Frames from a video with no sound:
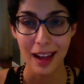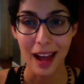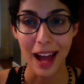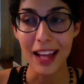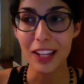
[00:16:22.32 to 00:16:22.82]

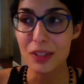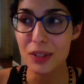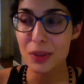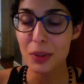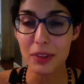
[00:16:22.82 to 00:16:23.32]
I could
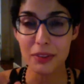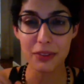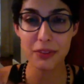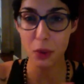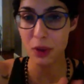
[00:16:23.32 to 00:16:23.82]
sort of
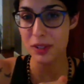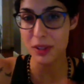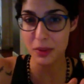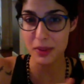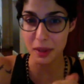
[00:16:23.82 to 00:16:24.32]
force
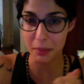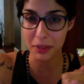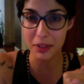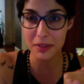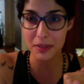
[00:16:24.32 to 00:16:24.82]
those
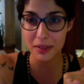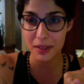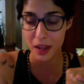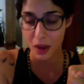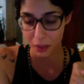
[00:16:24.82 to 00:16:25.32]
numbers
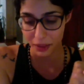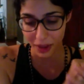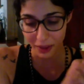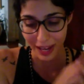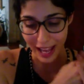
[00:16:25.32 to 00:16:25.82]

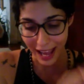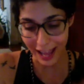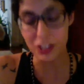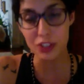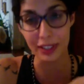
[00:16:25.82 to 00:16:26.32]
without
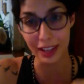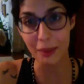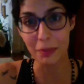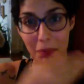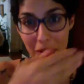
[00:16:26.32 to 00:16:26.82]
actually
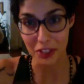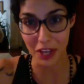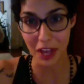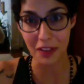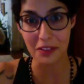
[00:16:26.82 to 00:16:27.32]
helping my
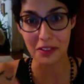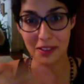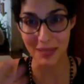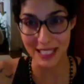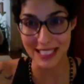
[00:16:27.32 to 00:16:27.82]
challengers
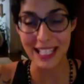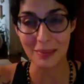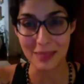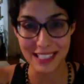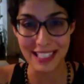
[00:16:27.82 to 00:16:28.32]
and my
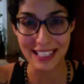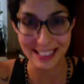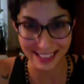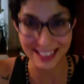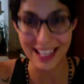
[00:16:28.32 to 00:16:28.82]
team see
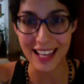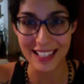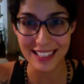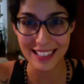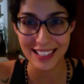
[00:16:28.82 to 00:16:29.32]

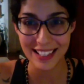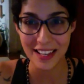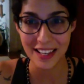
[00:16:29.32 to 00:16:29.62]
success.